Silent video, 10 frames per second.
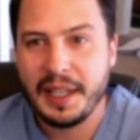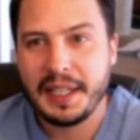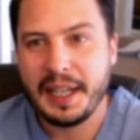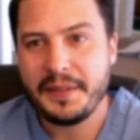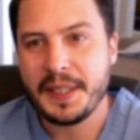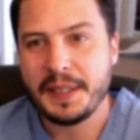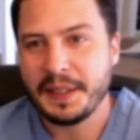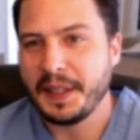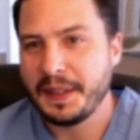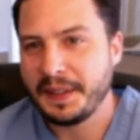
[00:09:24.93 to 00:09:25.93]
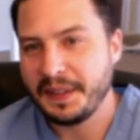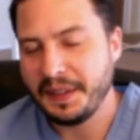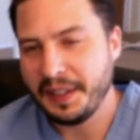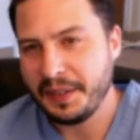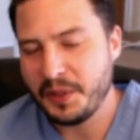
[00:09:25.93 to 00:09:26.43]
I've seen a
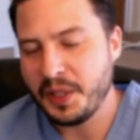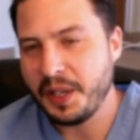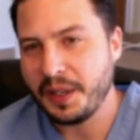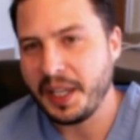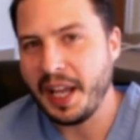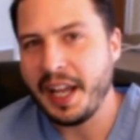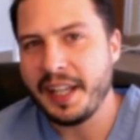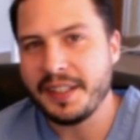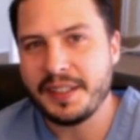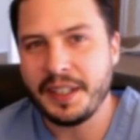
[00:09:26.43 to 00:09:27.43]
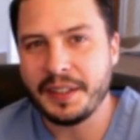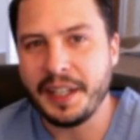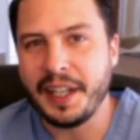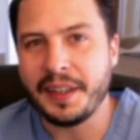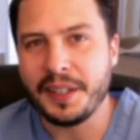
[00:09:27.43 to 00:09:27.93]
lot of generic guides
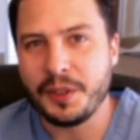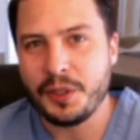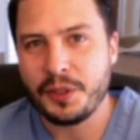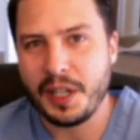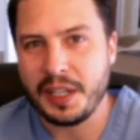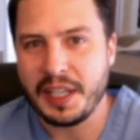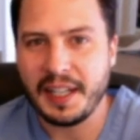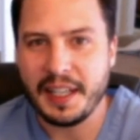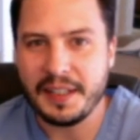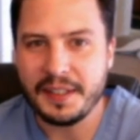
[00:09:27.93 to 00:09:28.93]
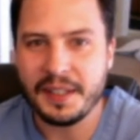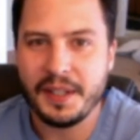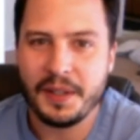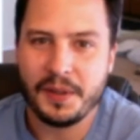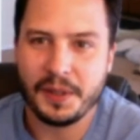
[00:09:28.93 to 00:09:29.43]
online that are just trying to get hits,
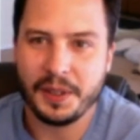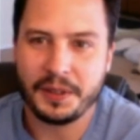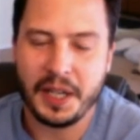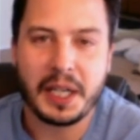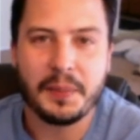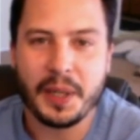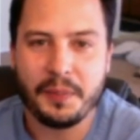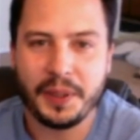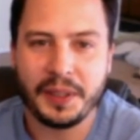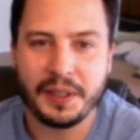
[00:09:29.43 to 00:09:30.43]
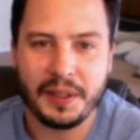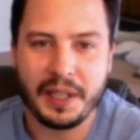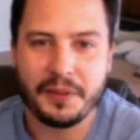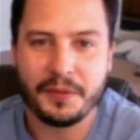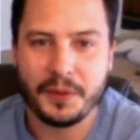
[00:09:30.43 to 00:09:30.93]
where they'll talk about building a
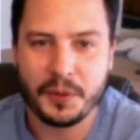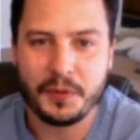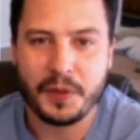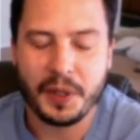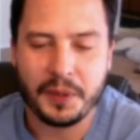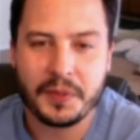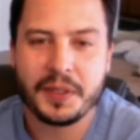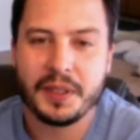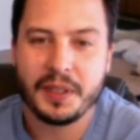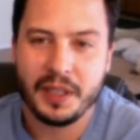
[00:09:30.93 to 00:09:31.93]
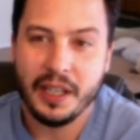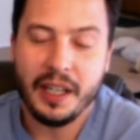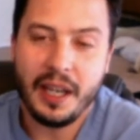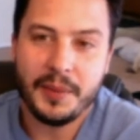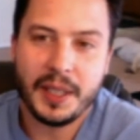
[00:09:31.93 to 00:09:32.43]
lot of food farms.
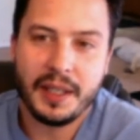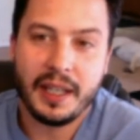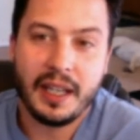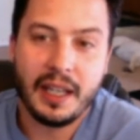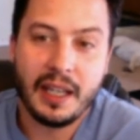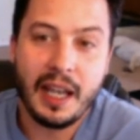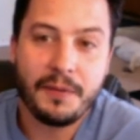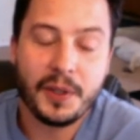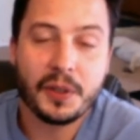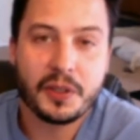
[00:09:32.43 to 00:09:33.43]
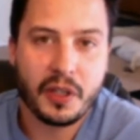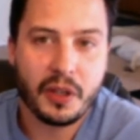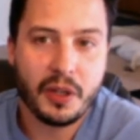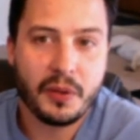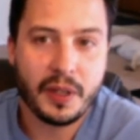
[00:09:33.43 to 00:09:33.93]
I mean, if you're
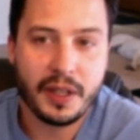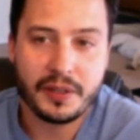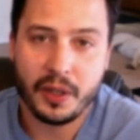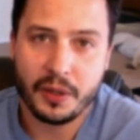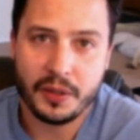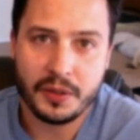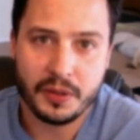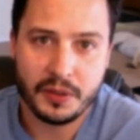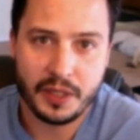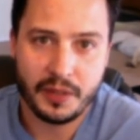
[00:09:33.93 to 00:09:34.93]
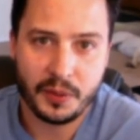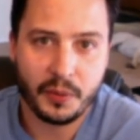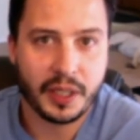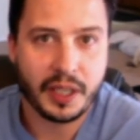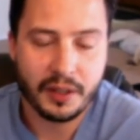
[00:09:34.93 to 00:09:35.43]
solo and that's all you do is have your 1
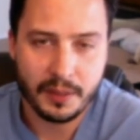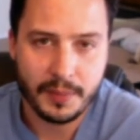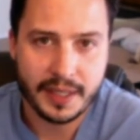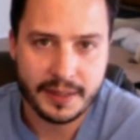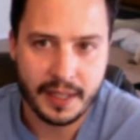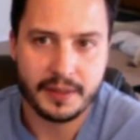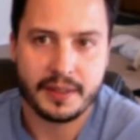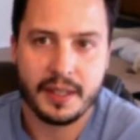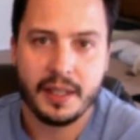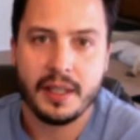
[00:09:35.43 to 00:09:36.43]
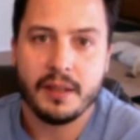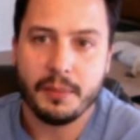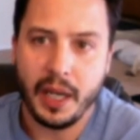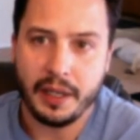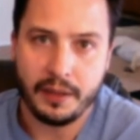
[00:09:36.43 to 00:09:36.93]
account, it makes sense.
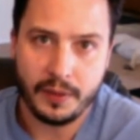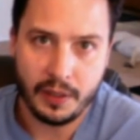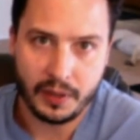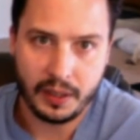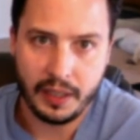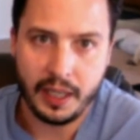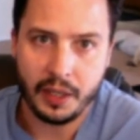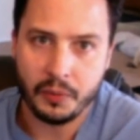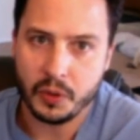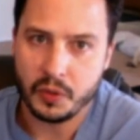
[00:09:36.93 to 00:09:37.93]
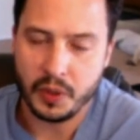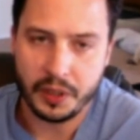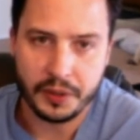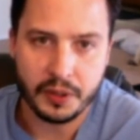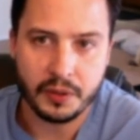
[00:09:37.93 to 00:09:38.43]
But if you have a clan, which we all
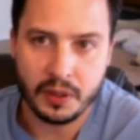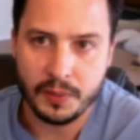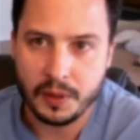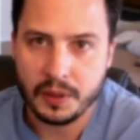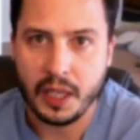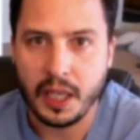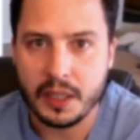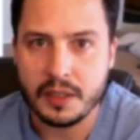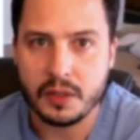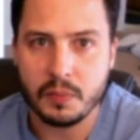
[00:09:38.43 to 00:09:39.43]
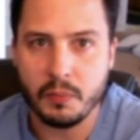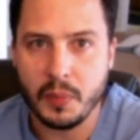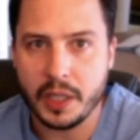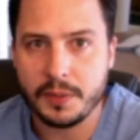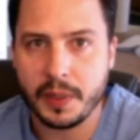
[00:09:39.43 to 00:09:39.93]
do, and communicate, it's
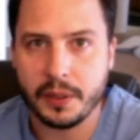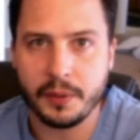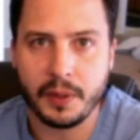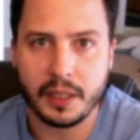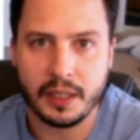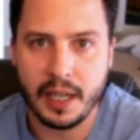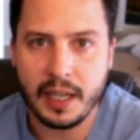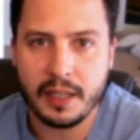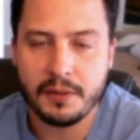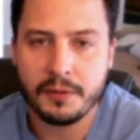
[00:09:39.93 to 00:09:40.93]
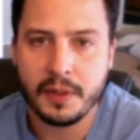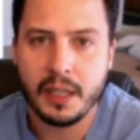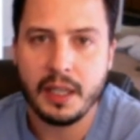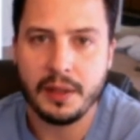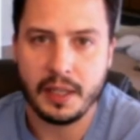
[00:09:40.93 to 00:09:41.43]
much better to run your negative
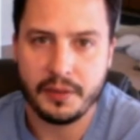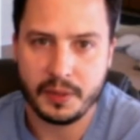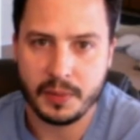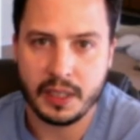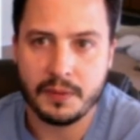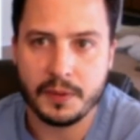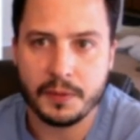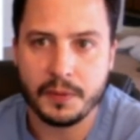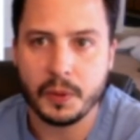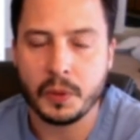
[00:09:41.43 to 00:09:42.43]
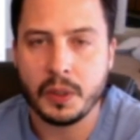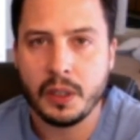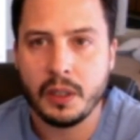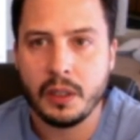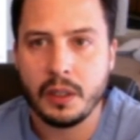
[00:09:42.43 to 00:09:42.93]
and then have somebody give you food.
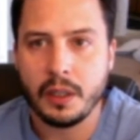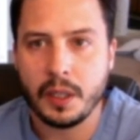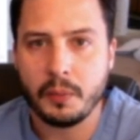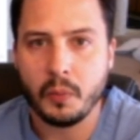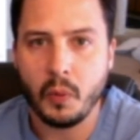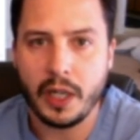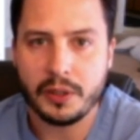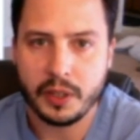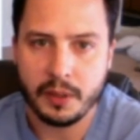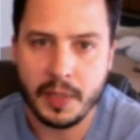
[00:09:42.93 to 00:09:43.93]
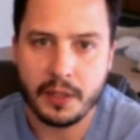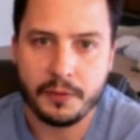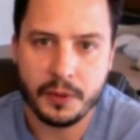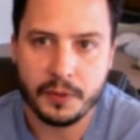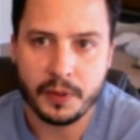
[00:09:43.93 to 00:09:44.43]
Why try to make a
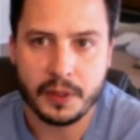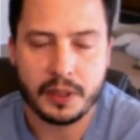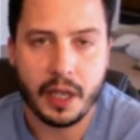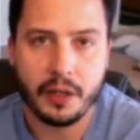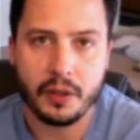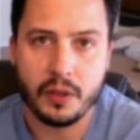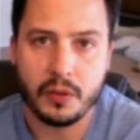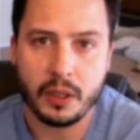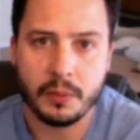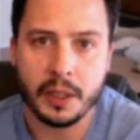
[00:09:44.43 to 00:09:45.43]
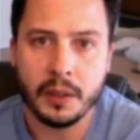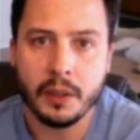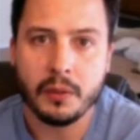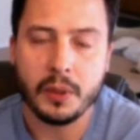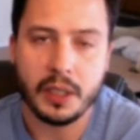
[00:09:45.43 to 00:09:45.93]
food for an entire huge army
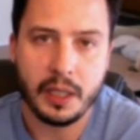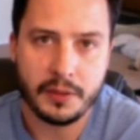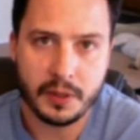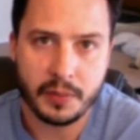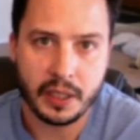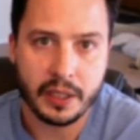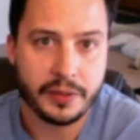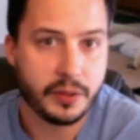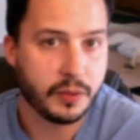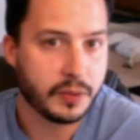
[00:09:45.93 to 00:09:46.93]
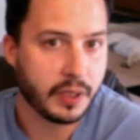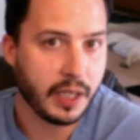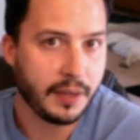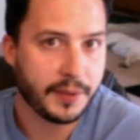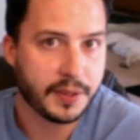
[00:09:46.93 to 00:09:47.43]
when you can have somebody else who's going to
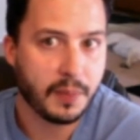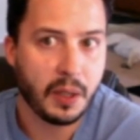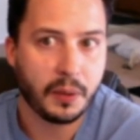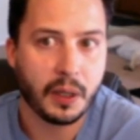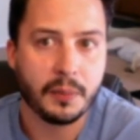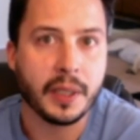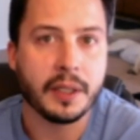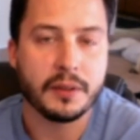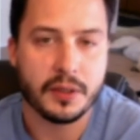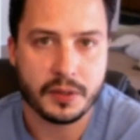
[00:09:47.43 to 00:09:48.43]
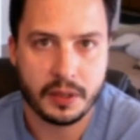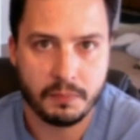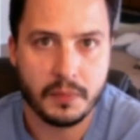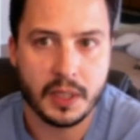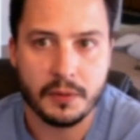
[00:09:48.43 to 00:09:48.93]
have a smaller army and just
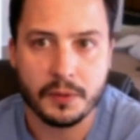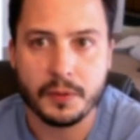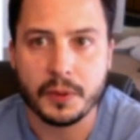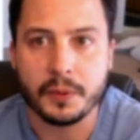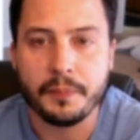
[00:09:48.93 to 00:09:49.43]
give you food?